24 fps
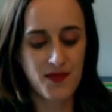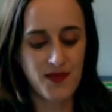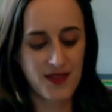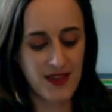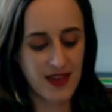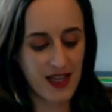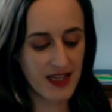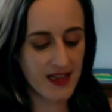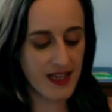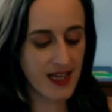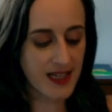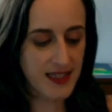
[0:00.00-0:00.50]

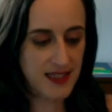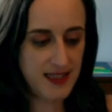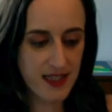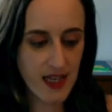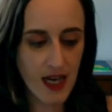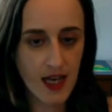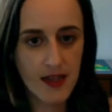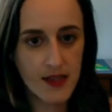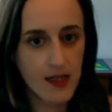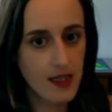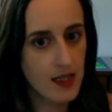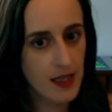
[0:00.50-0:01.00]
then that's
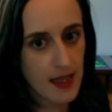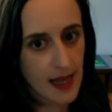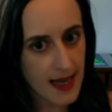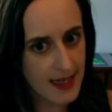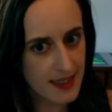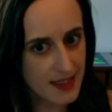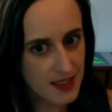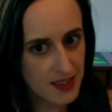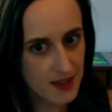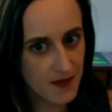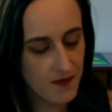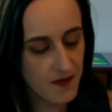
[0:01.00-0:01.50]
not the
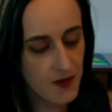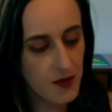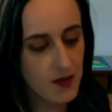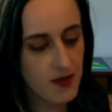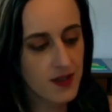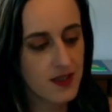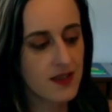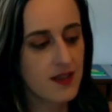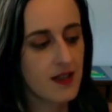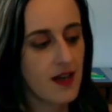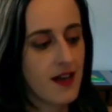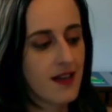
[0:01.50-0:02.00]
class to
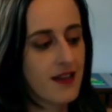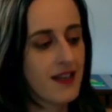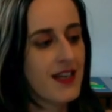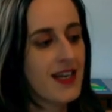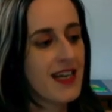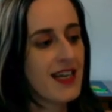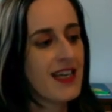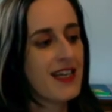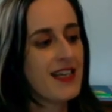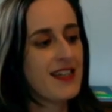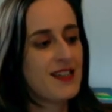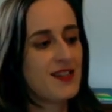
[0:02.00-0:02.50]
focus on.
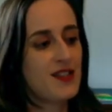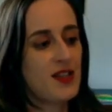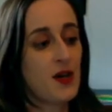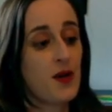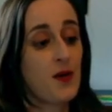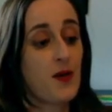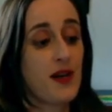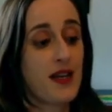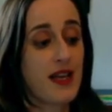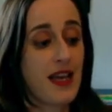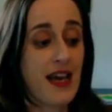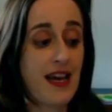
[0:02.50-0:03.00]
So
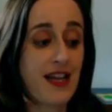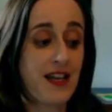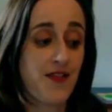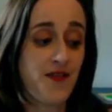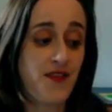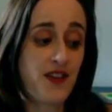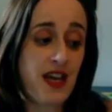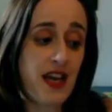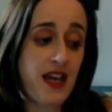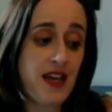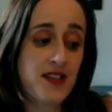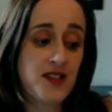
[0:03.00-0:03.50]
again, if
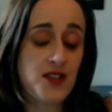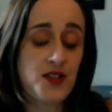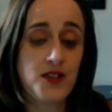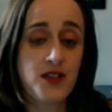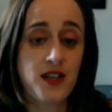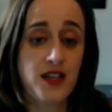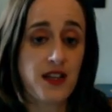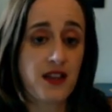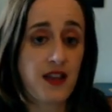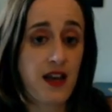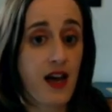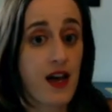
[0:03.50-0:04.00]
cake's already
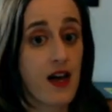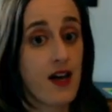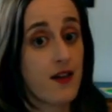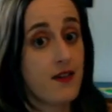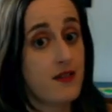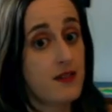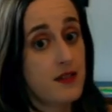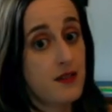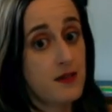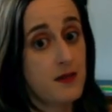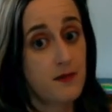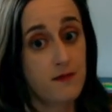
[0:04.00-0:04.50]
in the
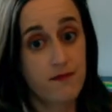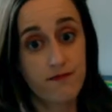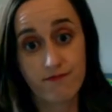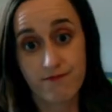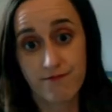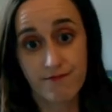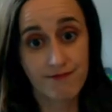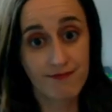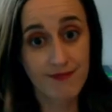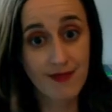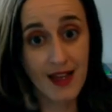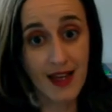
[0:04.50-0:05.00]
house
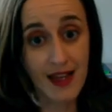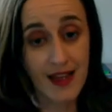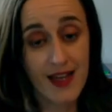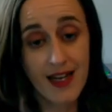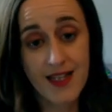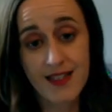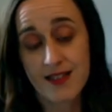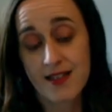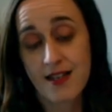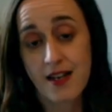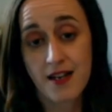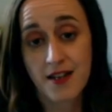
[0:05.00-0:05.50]
and
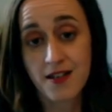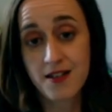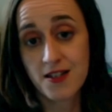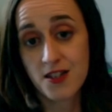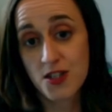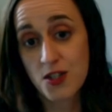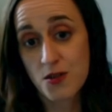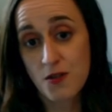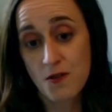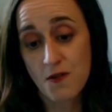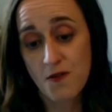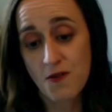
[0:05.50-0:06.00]
that's not going to
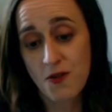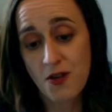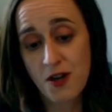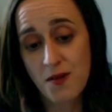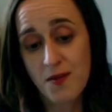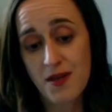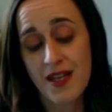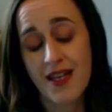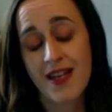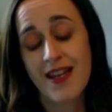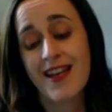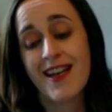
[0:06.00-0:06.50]
do it for
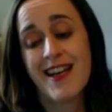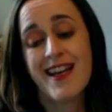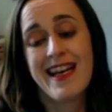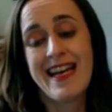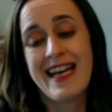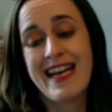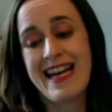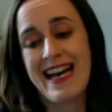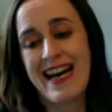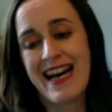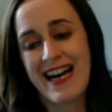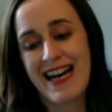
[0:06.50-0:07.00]
me,
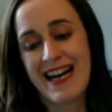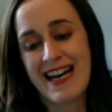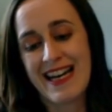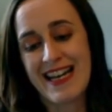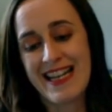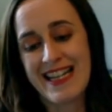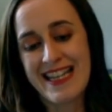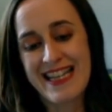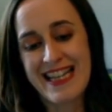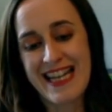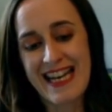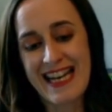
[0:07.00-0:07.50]
uh,
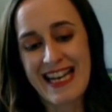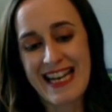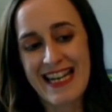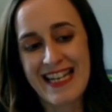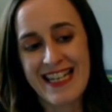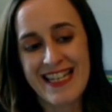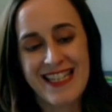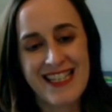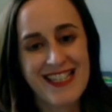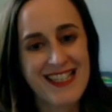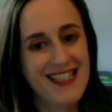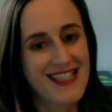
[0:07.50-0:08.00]

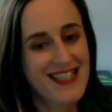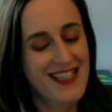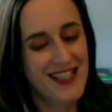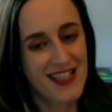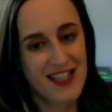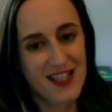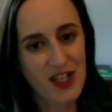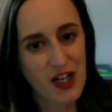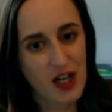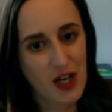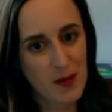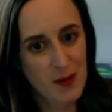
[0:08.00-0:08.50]
then the
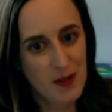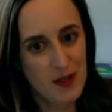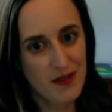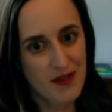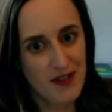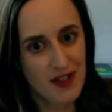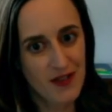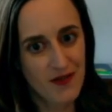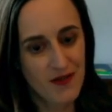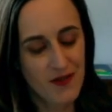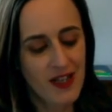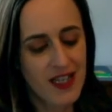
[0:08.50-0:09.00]
terminal
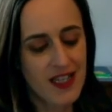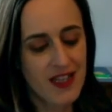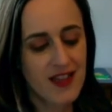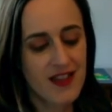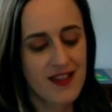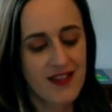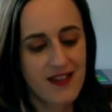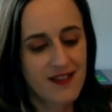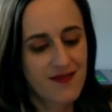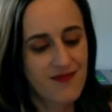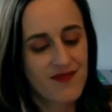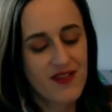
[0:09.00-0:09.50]
reinforcer, like
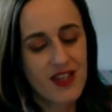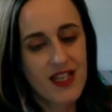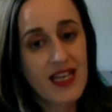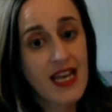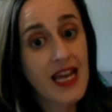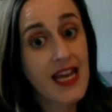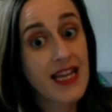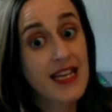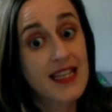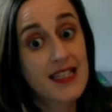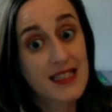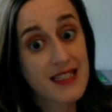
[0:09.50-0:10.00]
the
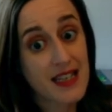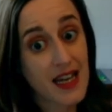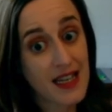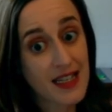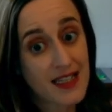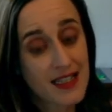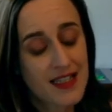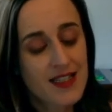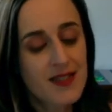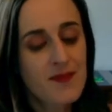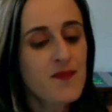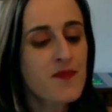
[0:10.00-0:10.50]
cake is
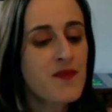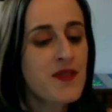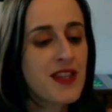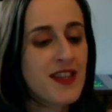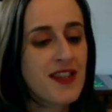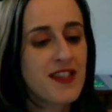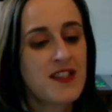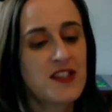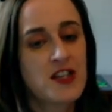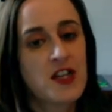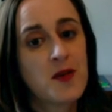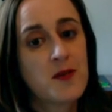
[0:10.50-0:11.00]
nice.
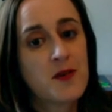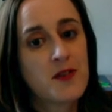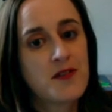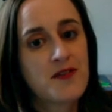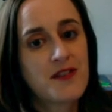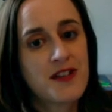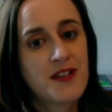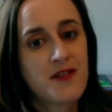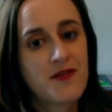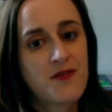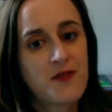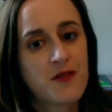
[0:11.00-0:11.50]
The terminal
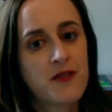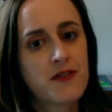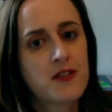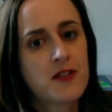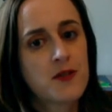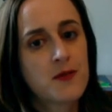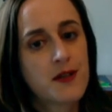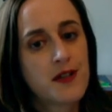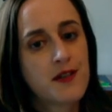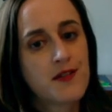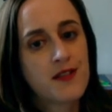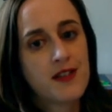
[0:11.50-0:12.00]
reinforcer,
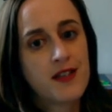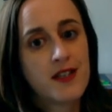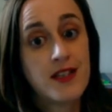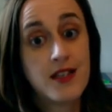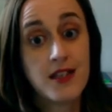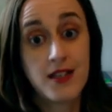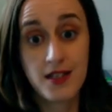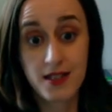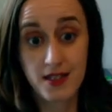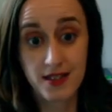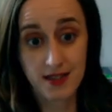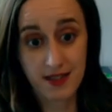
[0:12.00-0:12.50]
what I really
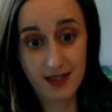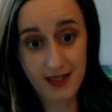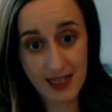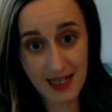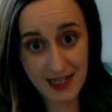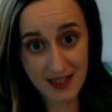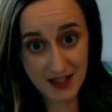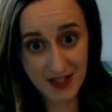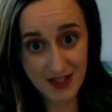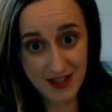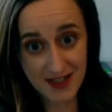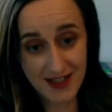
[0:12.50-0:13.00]
need is
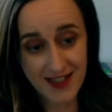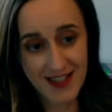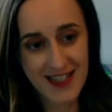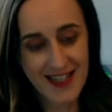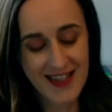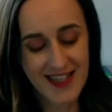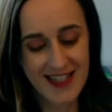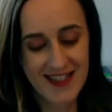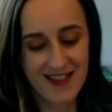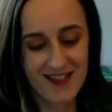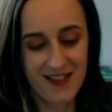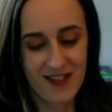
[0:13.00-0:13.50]
attention in
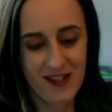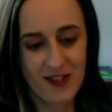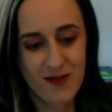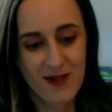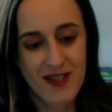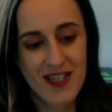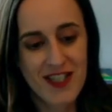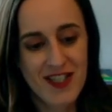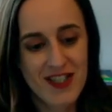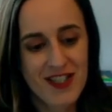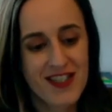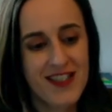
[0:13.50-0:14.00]
that
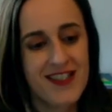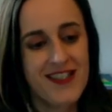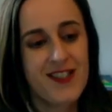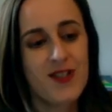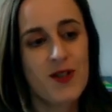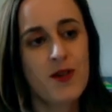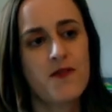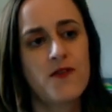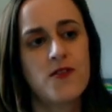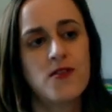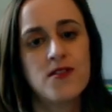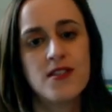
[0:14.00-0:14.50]
situation. So
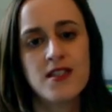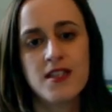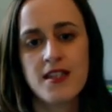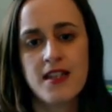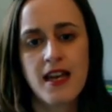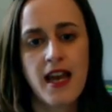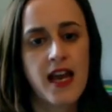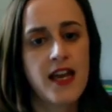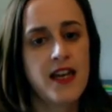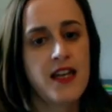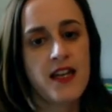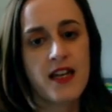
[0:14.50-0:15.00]
if you did
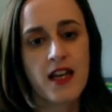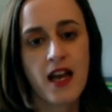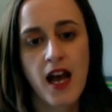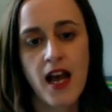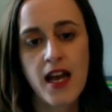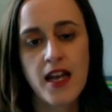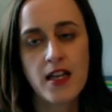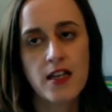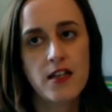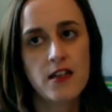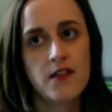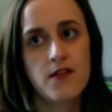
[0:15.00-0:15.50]
any
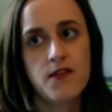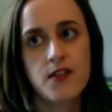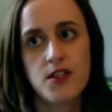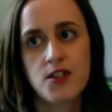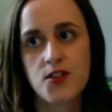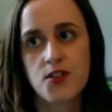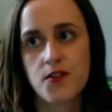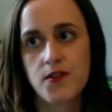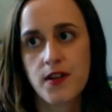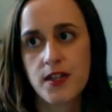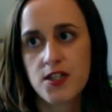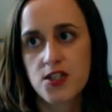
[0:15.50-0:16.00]
kind of
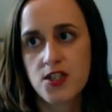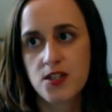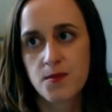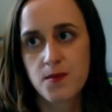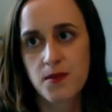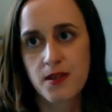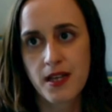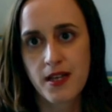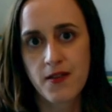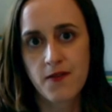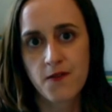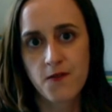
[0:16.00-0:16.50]
intervention
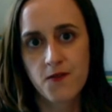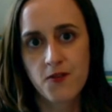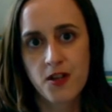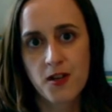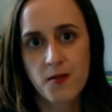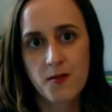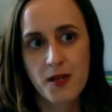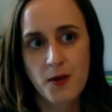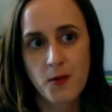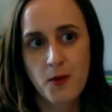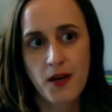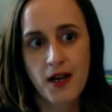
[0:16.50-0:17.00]
plan for
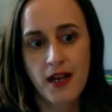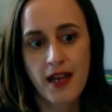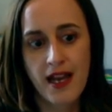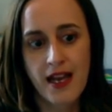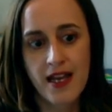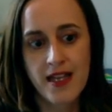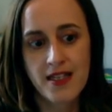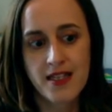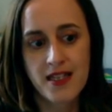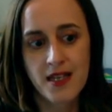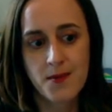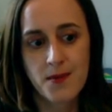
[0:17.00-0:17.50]
me where I
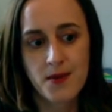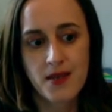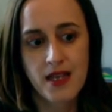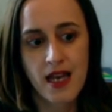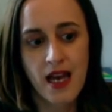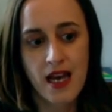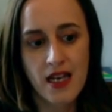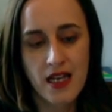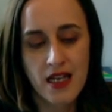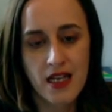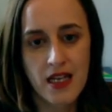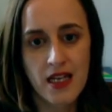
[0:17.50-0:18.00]
end up
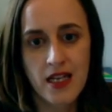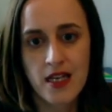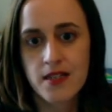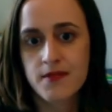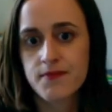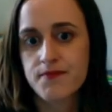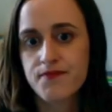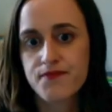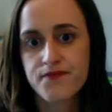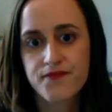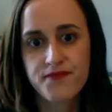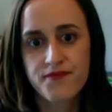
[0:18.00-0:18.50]
getting
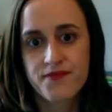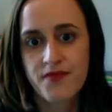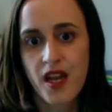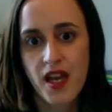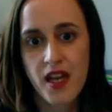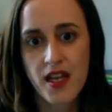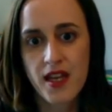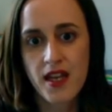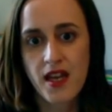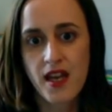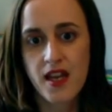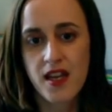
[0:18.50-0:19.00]
a
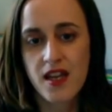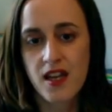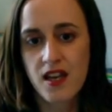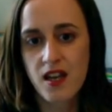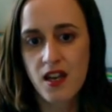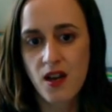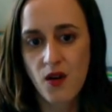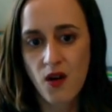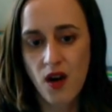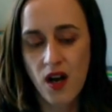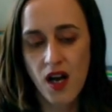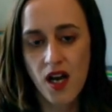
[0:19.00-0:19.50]
cake and
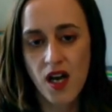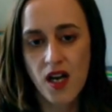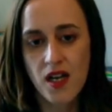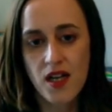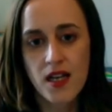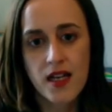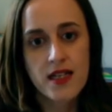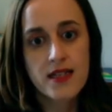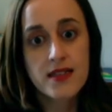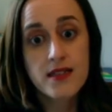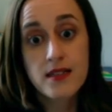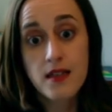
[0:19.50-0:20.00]
no hug,
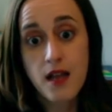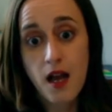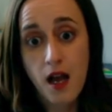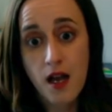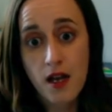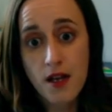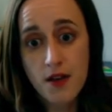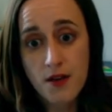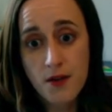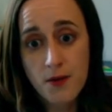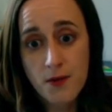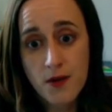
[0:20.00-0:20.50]
it's not
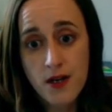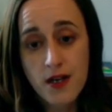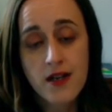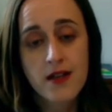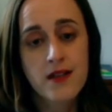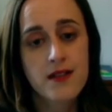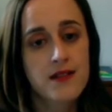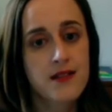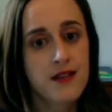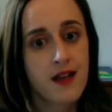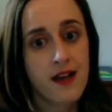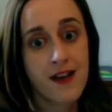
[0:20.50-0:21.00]
going to work.
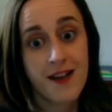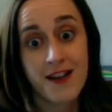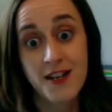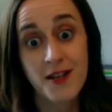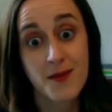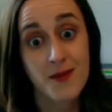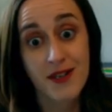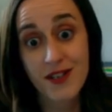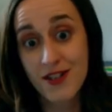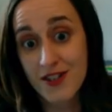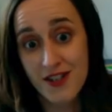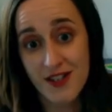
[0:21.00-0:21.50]
It's not going to
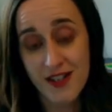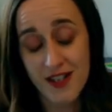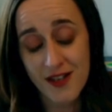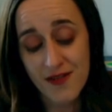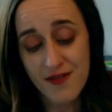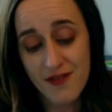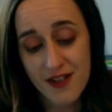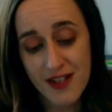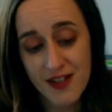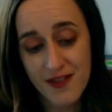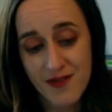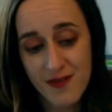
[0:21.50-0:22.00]
be a good enough
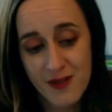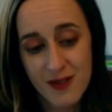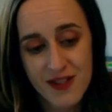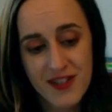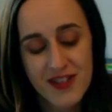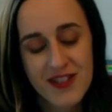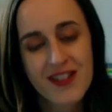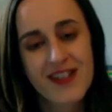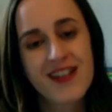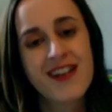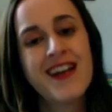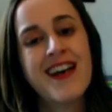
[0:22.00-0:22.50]

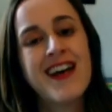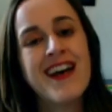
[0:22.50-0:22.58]
reinforcer.